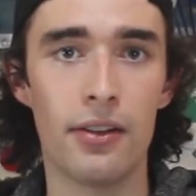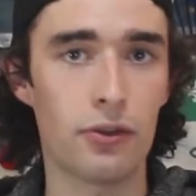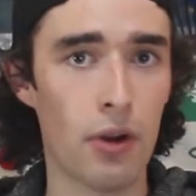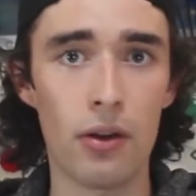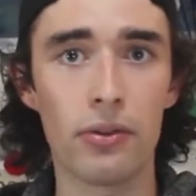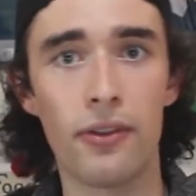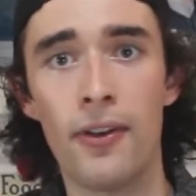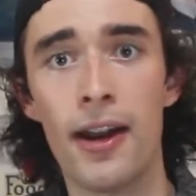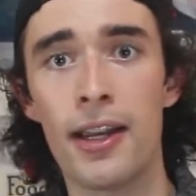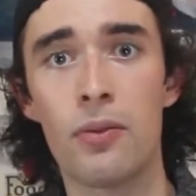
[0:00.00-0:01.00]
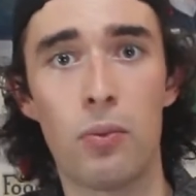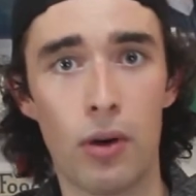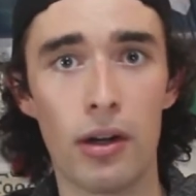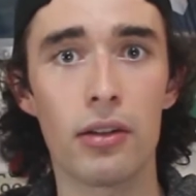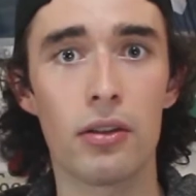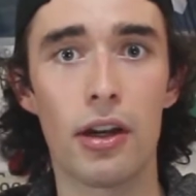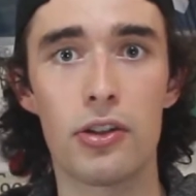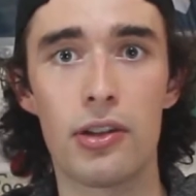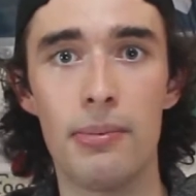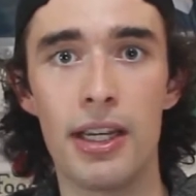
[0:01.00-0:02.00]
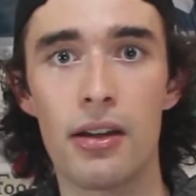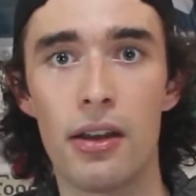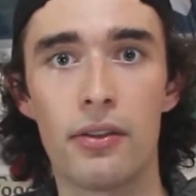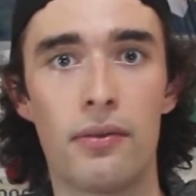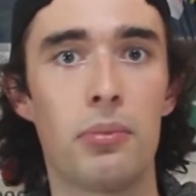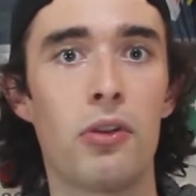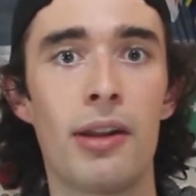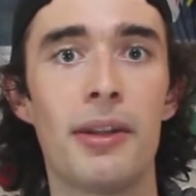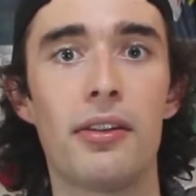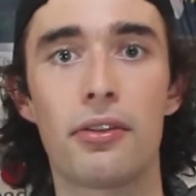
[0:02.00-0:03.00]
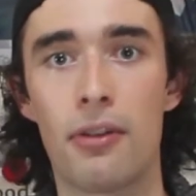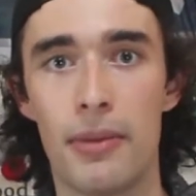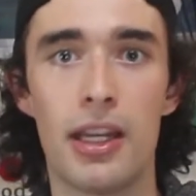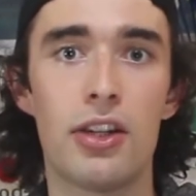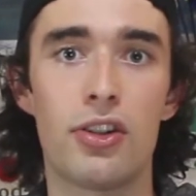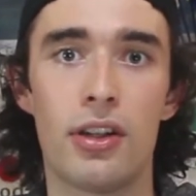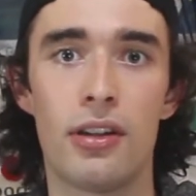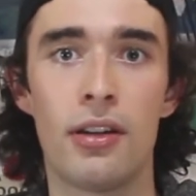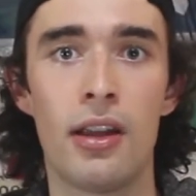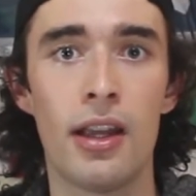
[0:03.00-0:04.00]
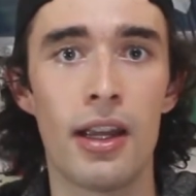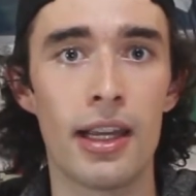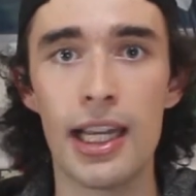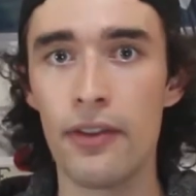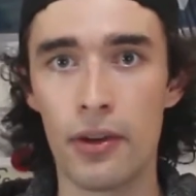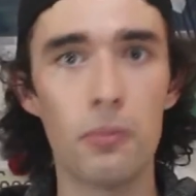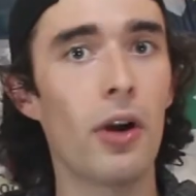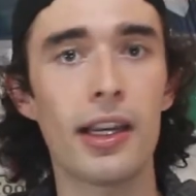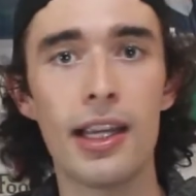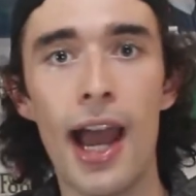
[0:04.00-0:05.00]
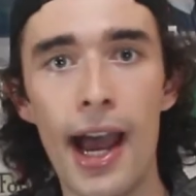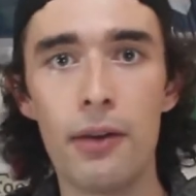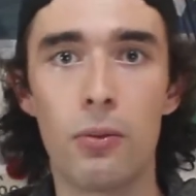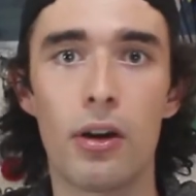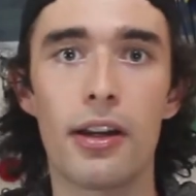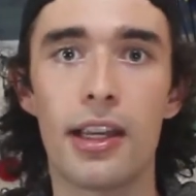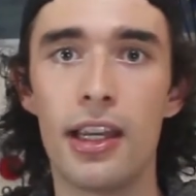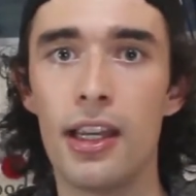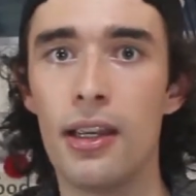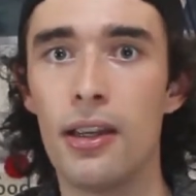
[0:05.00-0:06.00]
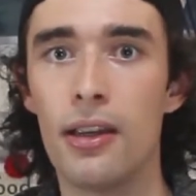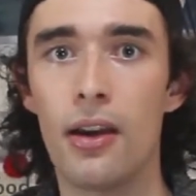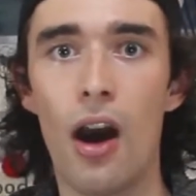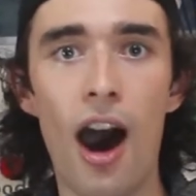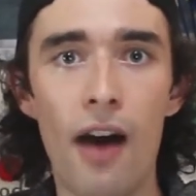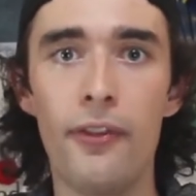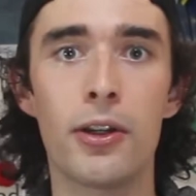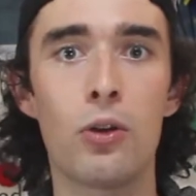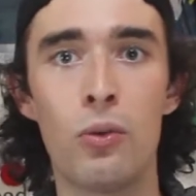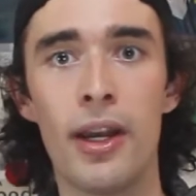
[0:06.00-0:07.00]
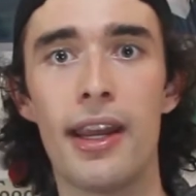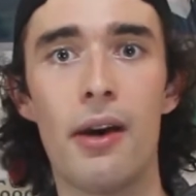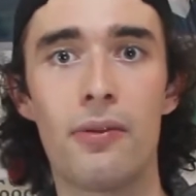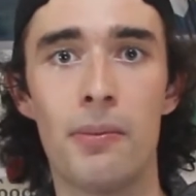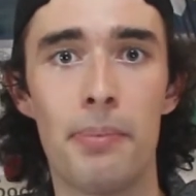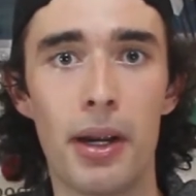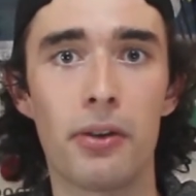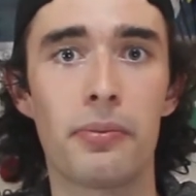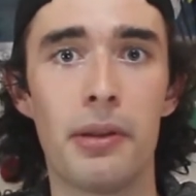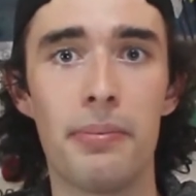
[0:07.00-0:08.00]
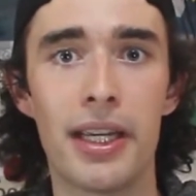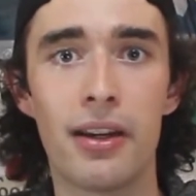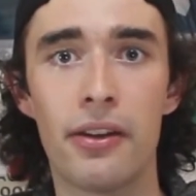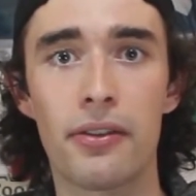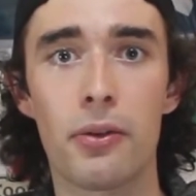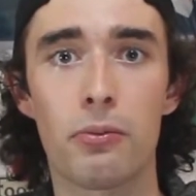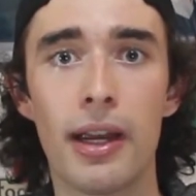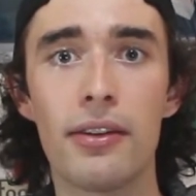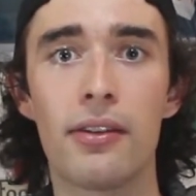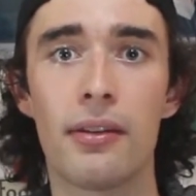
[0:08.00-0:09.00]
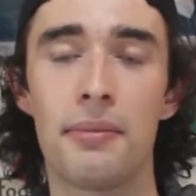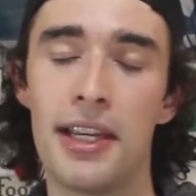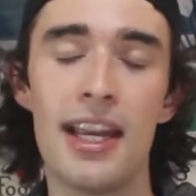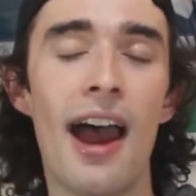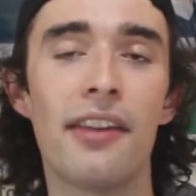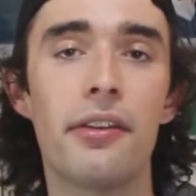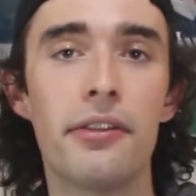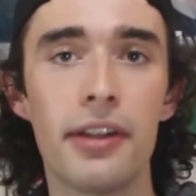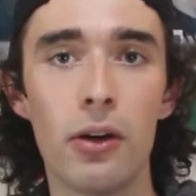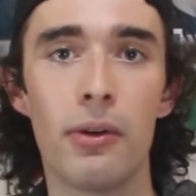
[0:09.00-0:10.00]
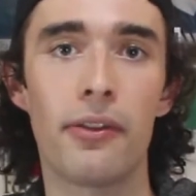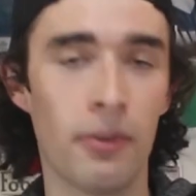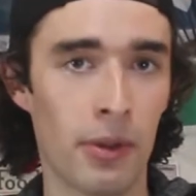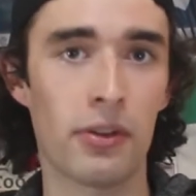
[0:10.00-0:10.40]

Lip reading: struggled to find work, largely because of employment discrimination. Even when he had work, he often quit out of embarrassment because of the racism he had to deal with from his